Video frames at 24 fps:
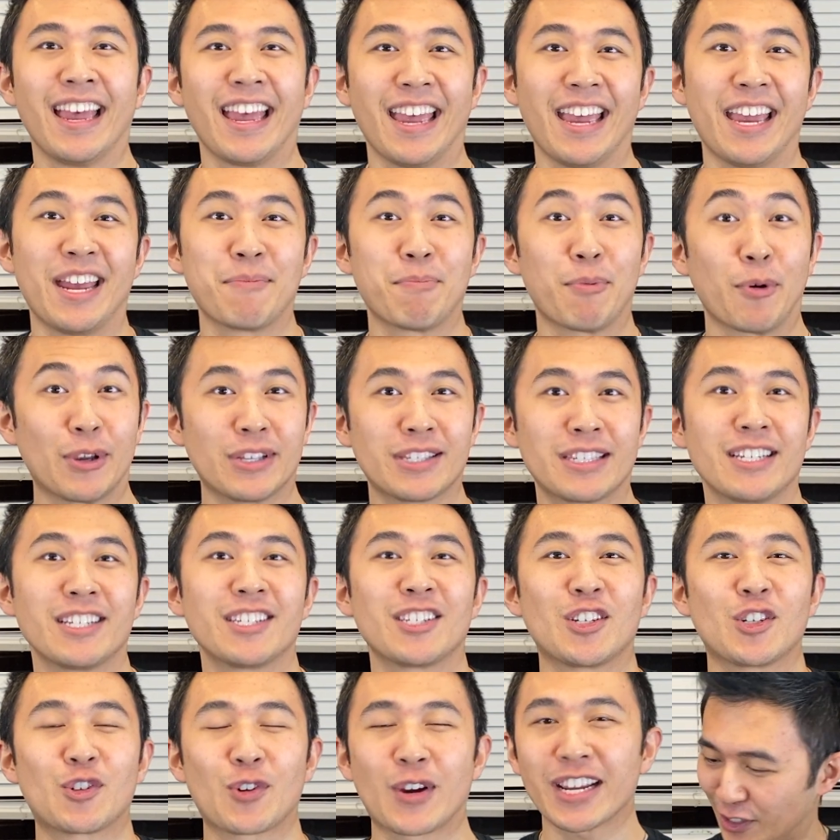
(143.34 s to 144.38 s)
and poisonous
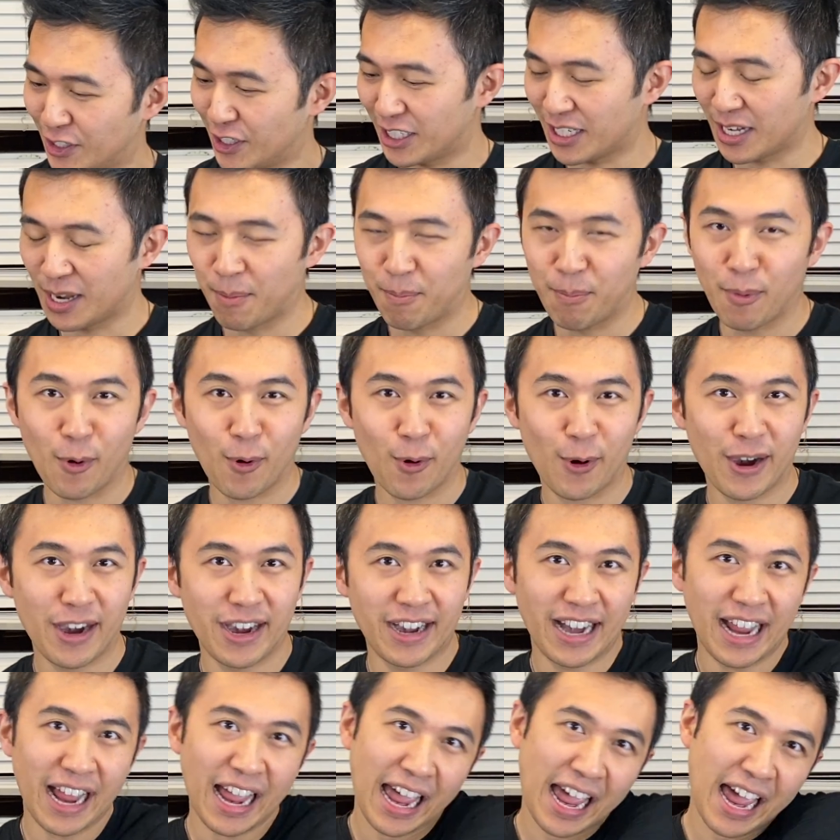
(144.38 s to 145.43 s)
to drink. Just gonna pour
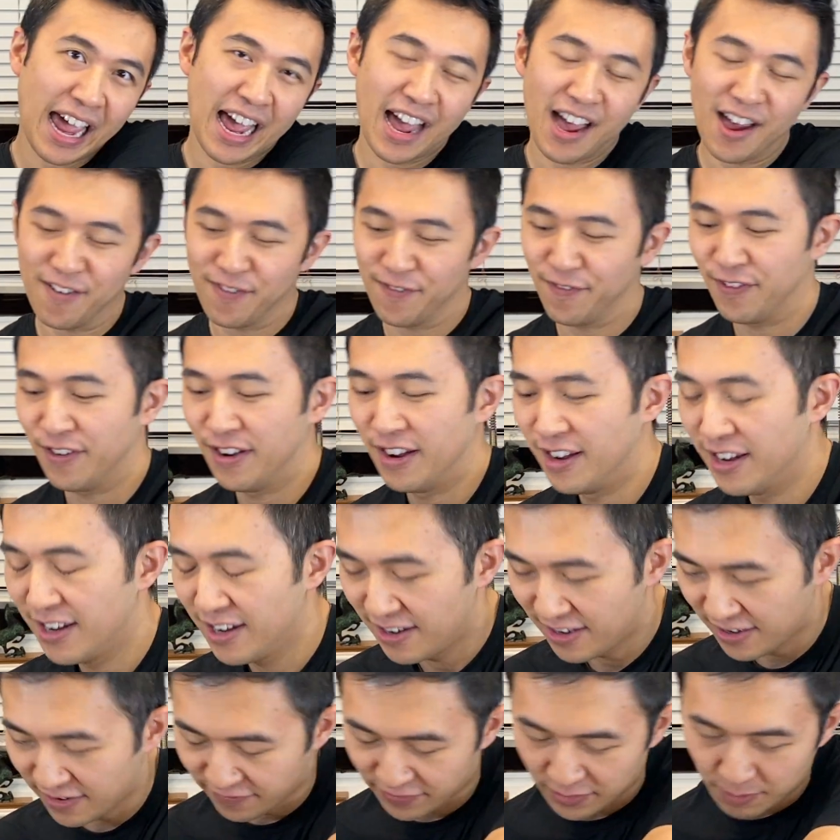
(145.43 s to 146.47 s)
in half
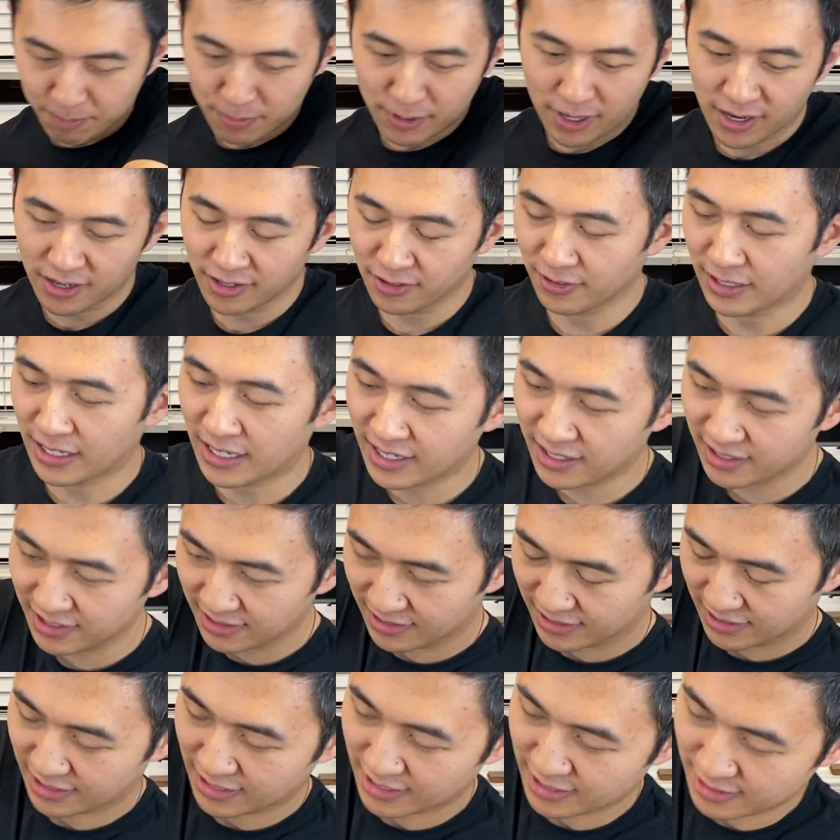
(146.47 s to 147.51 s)
of the bottle in.
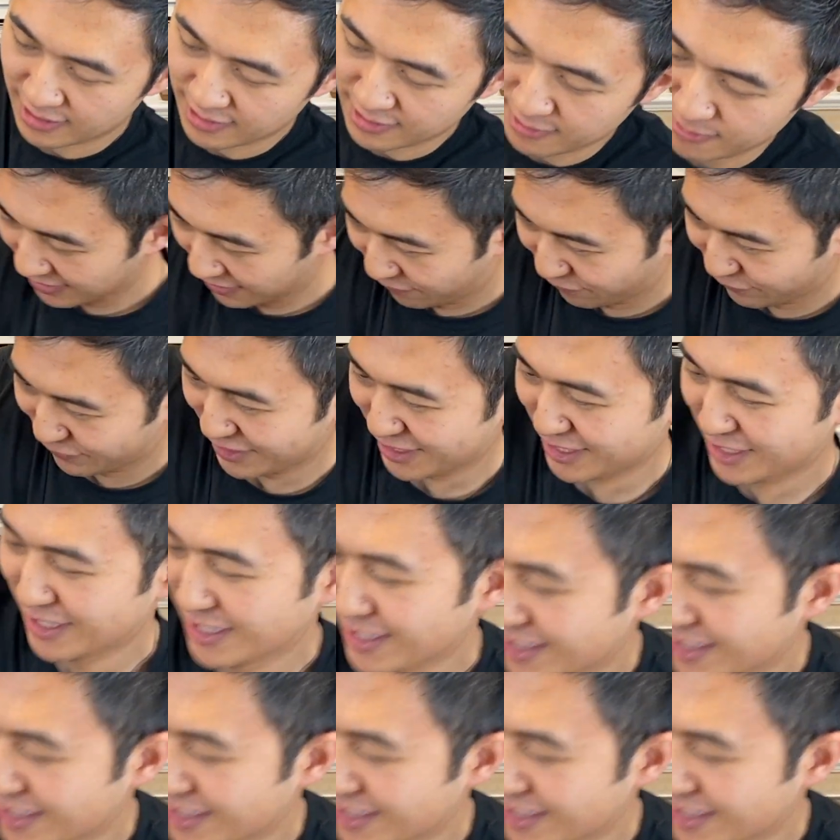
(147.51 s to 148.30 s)
If this